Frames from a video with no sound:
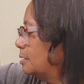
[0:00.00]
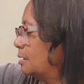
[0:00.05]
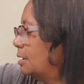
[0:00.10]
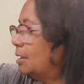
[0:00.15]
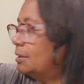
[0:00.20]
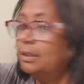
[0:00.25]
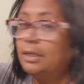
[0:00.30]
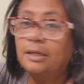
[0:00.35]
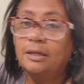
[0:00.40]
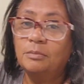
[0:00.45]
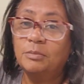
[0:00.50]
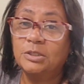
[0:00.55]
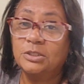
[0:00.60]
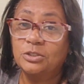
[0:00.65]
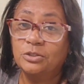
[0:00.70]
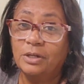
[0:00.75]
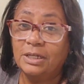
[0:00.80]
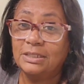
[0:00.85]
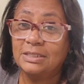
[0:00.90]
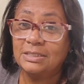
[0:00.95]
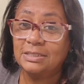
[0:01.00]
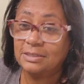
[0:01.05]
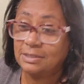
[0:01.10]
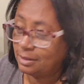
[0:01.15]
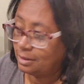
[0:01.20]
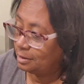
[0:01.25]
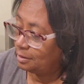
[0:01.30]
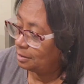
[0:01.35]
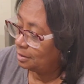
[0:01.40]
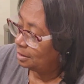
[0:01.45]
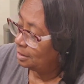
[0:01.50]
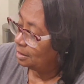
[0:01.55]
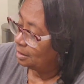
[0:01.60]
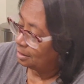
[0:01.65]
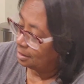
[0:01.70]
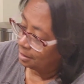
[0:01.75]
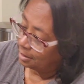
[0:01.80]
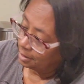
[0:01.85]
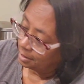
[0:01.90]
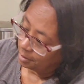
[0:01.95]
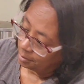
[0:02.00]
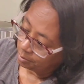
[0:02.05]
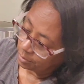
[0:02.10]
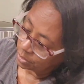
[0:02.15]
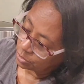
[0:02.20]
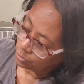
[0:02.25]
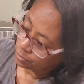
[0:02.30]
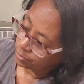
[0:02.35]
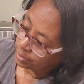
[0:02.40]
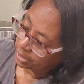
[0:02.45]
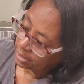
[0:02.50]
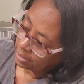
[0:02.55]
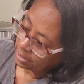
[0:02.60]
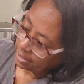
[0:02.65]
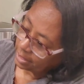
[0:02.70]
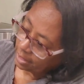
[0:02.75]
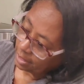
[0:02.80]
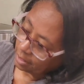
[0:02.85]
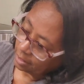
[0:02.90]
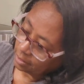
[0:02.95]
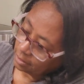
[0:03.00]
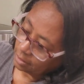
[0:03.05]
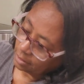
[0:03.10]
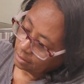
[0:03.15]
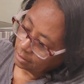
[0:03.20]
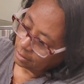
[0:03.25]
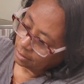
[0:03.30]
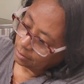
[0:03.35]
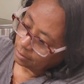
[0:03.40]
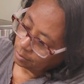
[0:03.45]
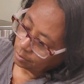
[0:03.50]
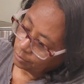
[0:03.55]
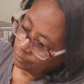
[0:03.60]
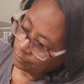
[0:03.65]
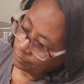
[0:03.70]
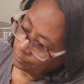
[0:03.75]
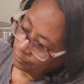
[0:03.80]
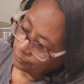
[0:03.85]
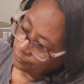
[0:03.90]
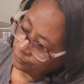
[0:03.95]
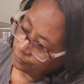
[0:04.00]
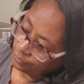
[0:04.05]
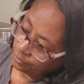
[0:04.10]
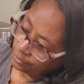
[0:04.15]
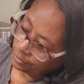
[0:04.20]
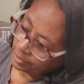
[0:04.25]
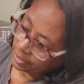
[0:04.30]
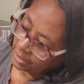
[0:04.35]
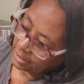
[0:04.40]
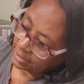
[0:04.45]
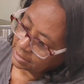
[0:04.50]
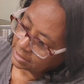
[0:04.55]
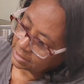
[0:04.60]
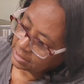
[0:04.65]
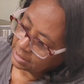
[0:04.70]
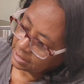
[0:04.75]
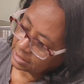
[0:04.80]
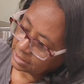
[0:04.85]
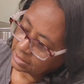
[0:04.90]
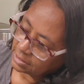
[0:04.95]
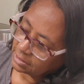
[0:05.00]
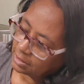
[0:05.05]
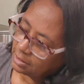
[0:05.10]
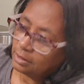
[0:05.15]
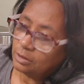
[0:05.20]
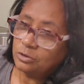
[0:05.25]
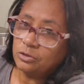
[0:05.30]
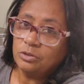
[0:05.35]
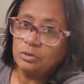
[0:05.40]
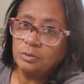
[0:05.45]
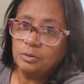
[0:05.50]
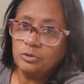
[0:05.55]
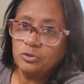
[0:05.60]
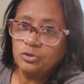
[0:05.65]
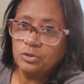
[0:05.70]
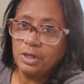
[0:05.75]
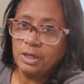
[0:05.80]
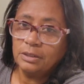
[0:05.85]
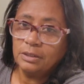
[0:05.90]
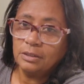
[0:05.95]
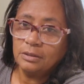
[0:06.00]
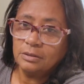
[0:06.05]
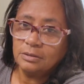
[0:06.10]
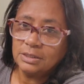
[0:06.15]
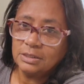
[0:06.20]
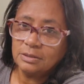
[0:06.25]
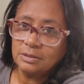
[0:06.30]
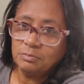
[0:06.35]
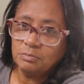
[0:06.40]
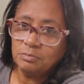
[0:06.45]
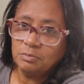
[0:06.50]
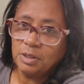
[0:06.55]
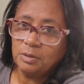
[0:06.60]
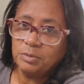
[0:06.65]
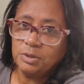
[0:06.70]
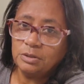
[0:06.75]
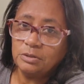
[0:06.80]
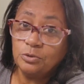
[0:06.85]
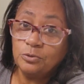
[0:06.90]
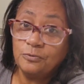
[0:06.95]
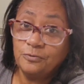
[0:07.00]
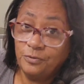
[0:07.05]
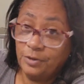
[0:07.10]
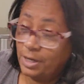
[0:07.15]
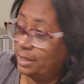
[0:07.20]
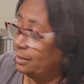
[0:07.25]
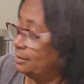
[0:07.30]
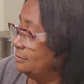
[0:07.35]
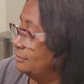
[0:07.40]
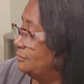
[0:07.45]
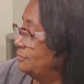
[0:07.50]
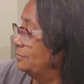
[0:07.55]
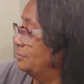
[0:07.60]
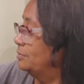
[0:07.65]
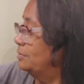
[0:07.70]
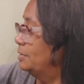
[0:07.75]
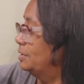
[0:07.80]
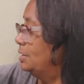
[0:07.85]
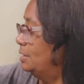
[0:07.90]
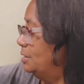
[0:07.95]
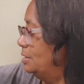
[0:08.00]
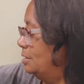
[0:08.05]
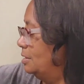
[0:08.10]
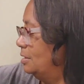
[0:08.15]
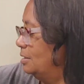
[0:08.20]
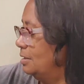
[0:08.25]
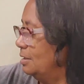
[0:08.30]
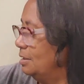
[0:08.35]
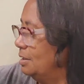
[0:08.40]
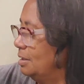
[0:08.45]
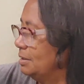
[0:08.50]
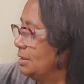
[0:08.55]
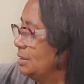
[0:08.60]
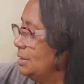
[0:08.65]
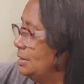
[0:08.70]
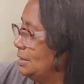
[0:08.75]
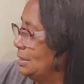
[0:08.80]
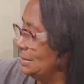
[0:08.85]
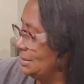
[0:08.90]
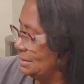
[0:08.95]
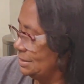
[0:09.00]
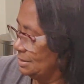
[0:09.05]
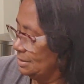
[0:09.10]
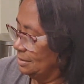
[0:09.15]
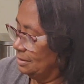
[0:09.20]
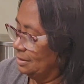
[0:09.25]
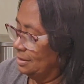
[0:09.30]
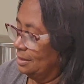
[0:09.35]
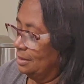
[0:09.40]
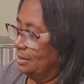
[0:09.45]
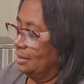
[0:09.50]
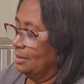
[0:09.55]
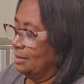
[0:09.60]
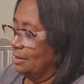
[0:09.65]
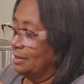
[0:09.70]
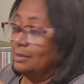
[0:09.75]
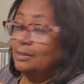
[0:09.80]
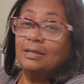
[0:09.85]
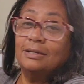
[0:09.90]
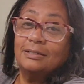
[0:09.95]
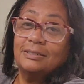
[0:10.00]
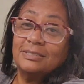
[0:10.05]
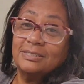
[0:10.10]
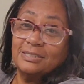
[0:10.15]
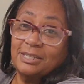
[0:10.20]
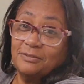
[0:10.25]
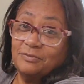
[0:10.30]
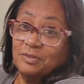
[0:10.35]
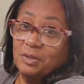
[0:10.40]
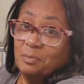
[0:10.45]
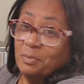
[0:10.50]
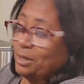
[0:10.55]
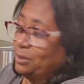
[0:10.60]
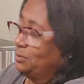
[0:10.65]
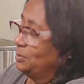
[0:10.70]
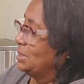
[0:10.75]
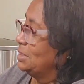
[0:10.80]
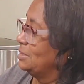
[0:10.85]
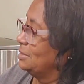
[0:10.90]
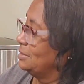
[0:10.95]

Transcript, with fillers: I think I'm gonna try to stay between that um, four and six and try to maybe do five. I think that's a safe amount.